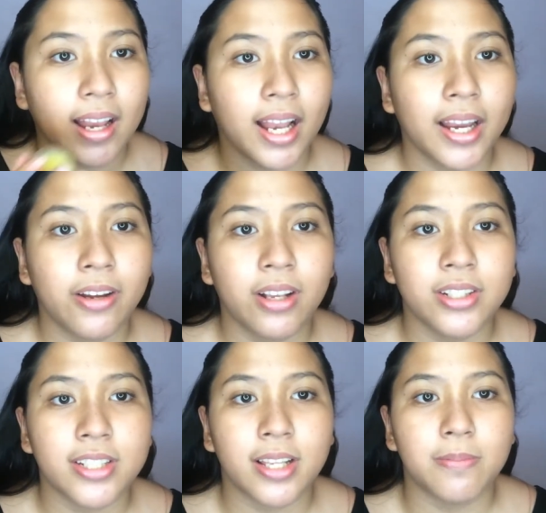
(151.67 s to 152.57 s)
lagay ko
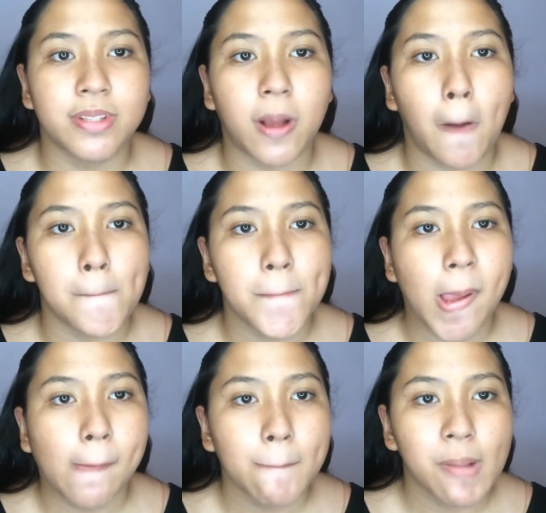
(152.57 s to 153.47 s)
lang siya sa lips ko.
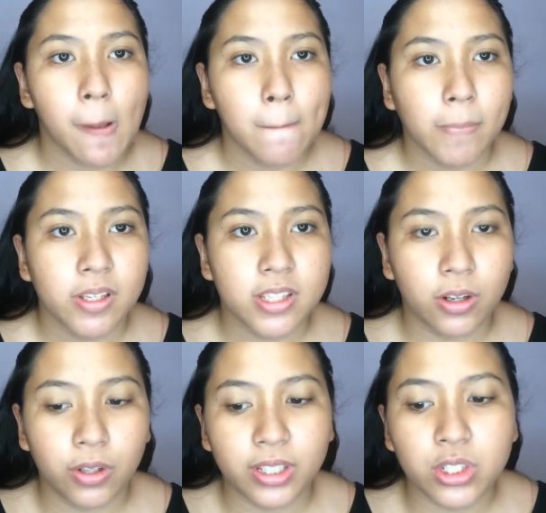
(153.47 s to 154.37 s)

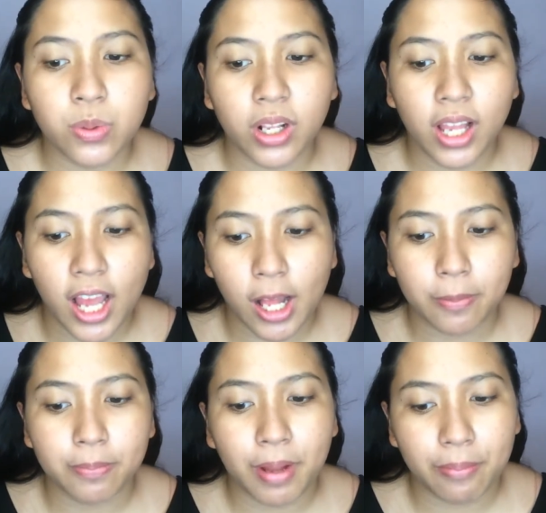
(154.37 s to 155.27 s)
So, this will
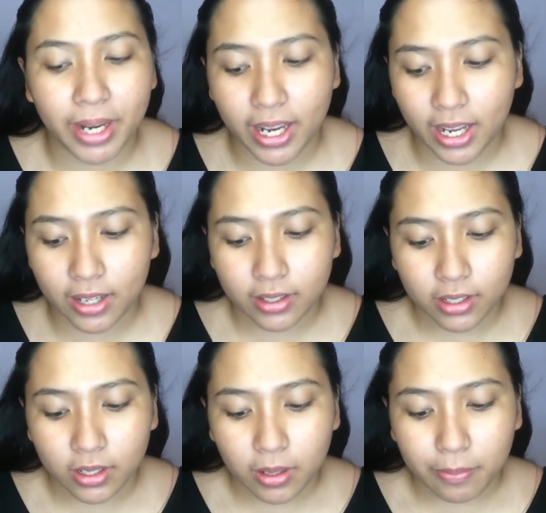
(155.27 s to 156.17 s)
help mamaya
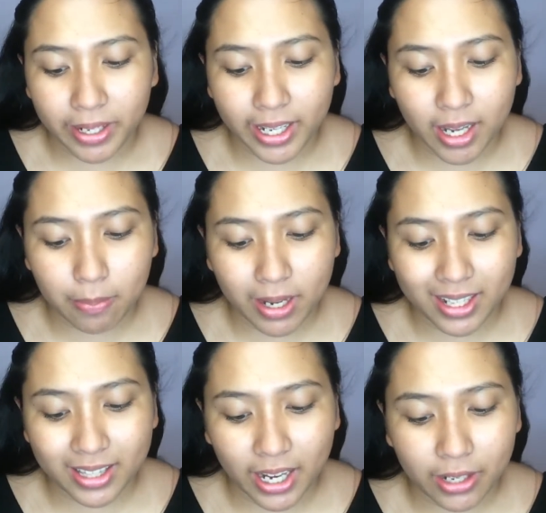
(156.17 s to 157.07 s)
pag
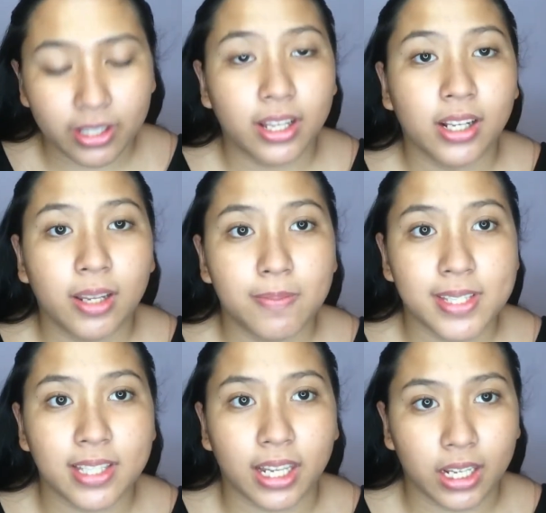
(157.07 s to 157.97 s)
nag-apply tayo ng
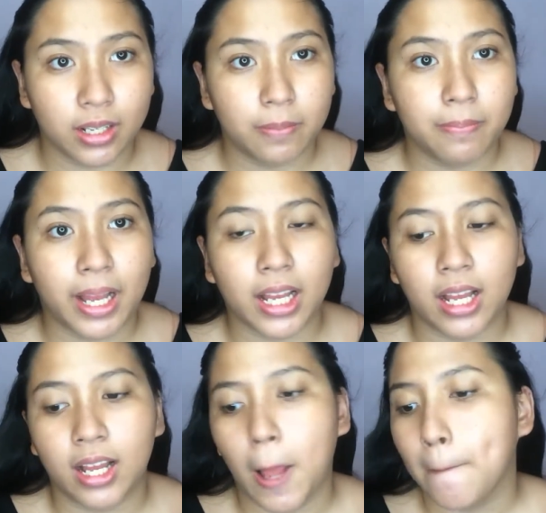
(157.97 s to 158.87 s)
lipstick
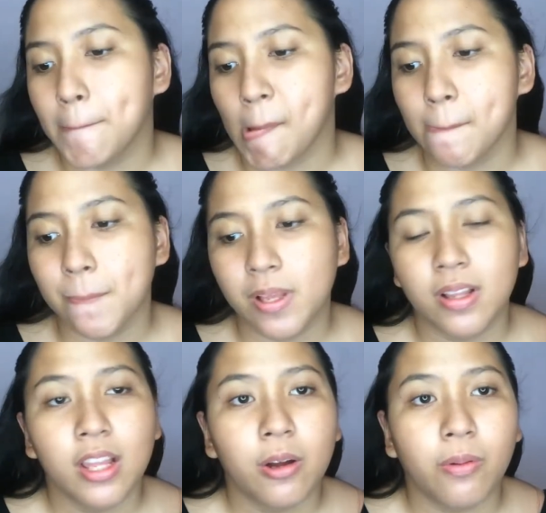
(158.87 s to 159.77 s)
para
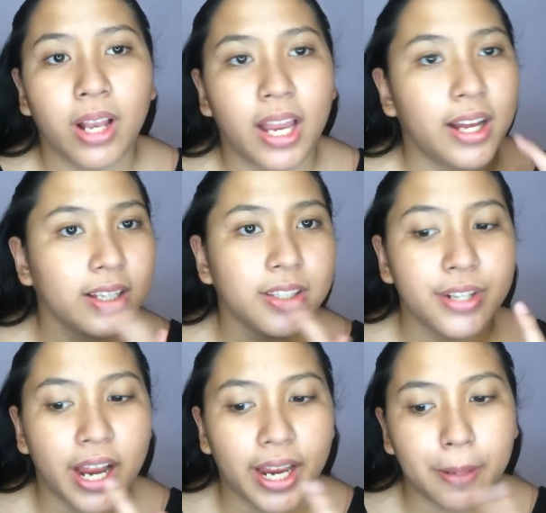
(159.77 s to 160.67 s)
walang
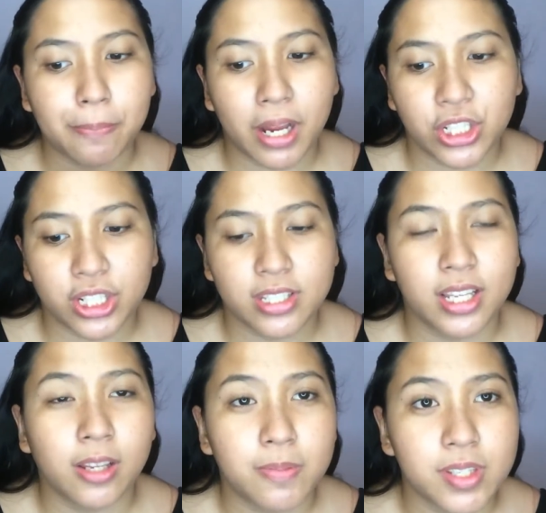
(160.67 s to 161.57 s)
dry
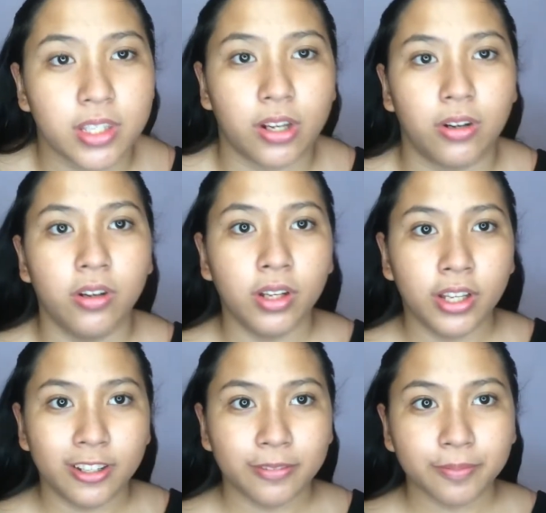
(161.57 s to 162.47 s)
patches sa lips nyo.
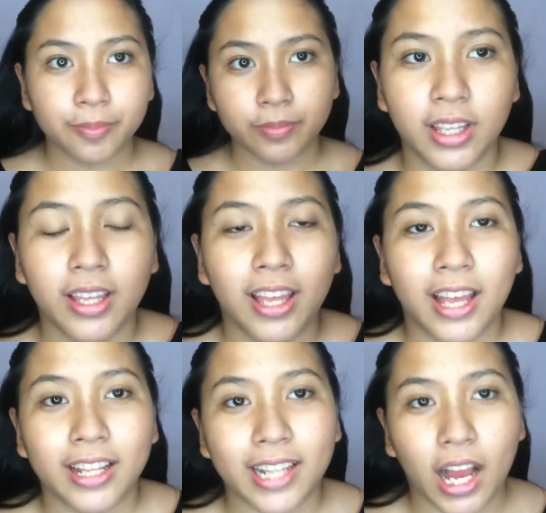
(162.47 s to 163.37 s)

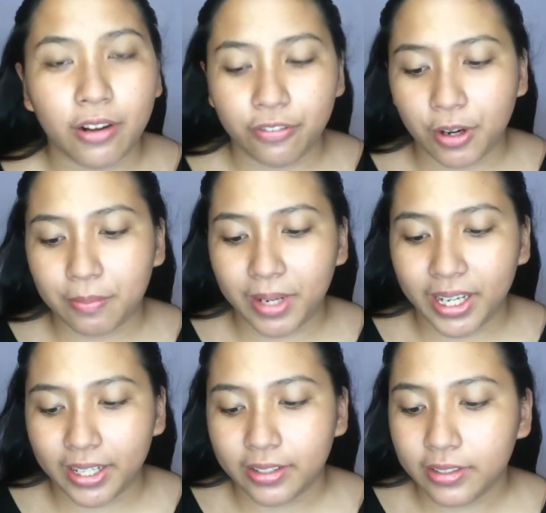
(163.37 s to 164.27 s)
Now, for
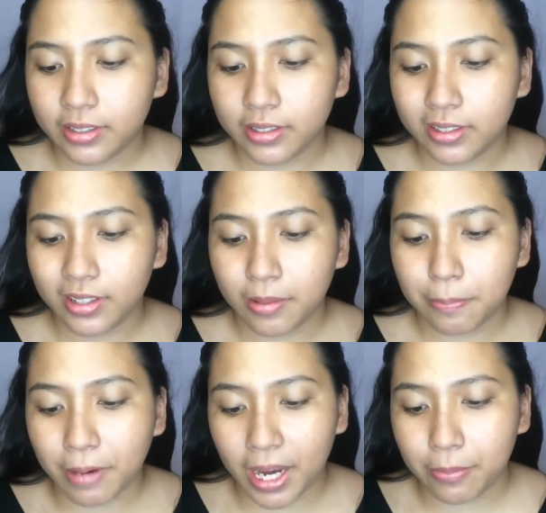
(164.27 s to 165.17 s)
my
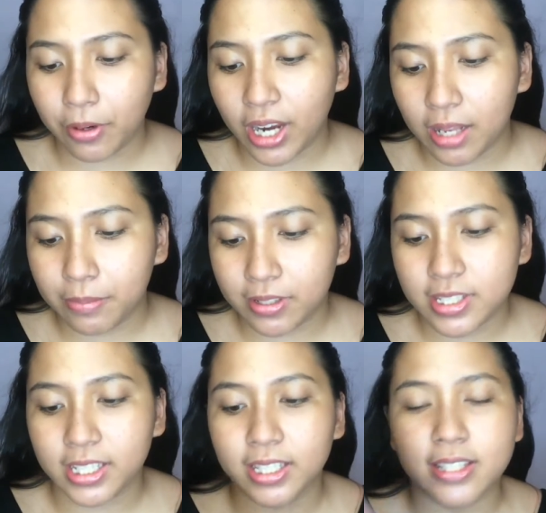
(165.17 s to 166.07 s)
primer, I'll be
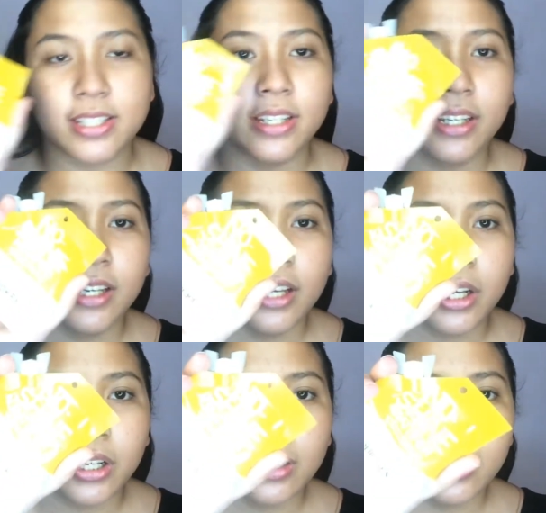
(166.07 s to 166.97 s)
using this
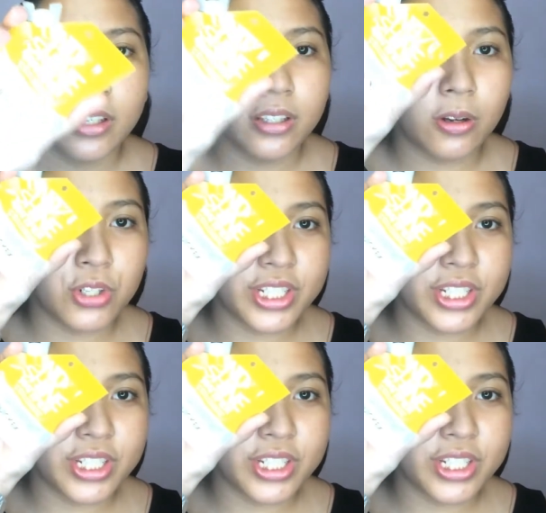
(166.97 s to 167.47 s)
No